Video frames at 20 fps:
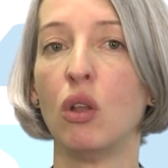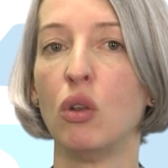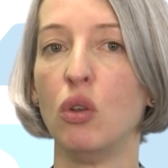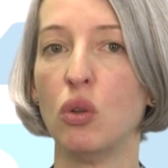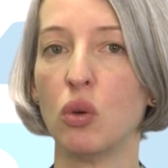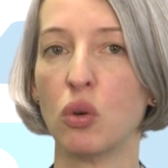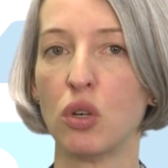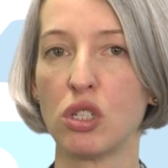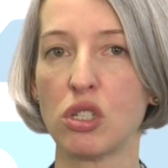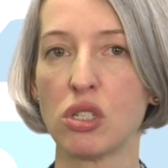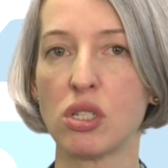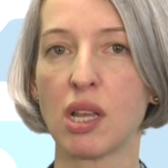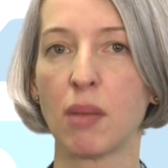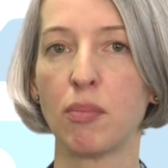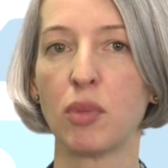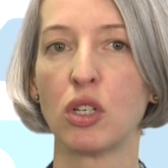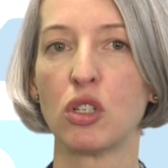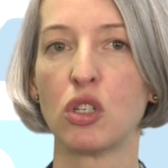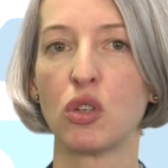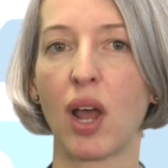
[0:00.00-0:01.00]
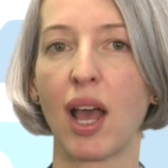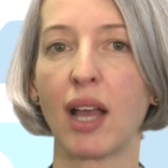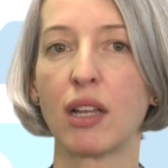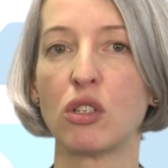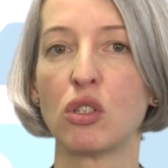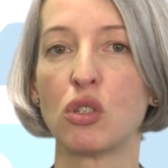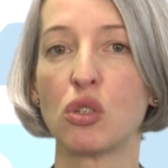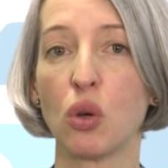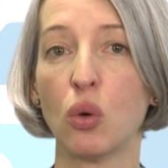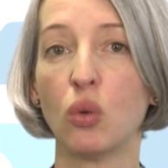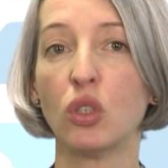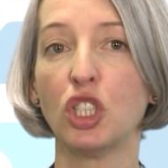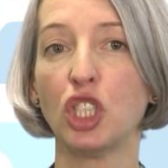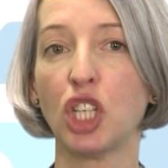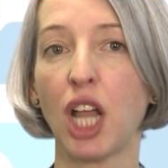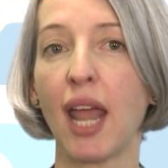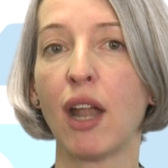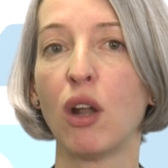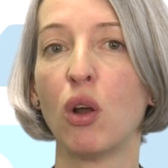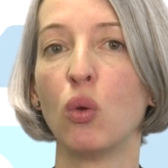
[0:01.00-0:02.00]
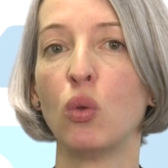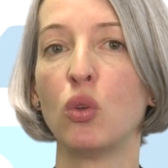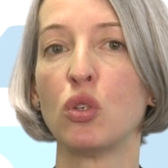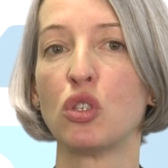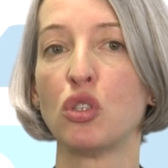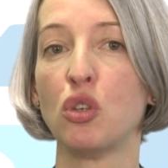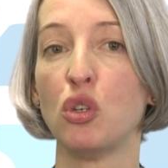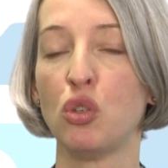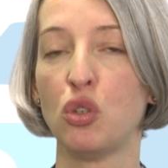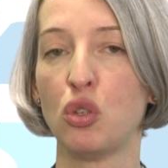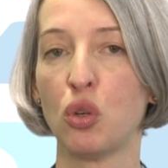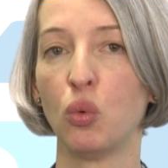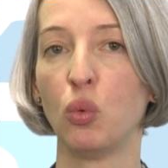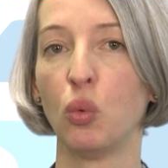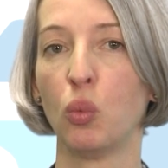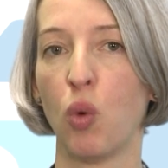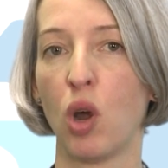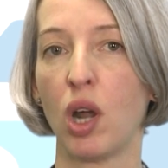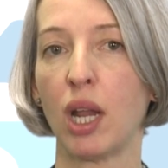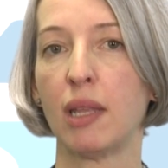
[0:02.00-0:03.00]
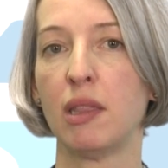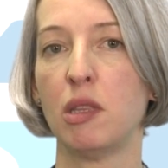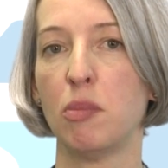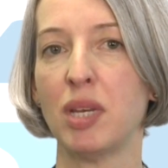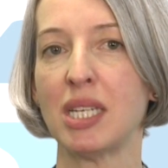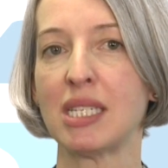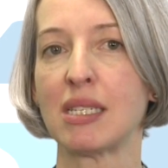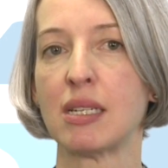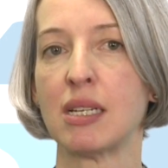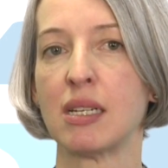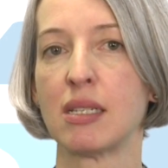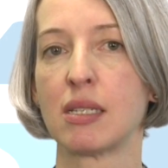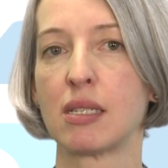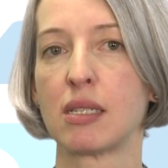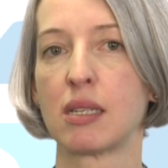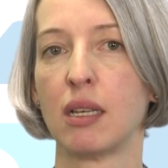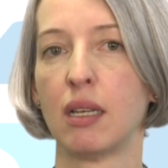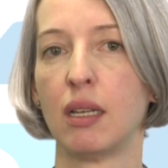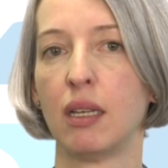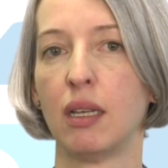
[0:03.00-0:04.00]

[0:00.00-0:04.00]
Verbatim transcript: nor do subcontractors or shareholders who don't work in the business.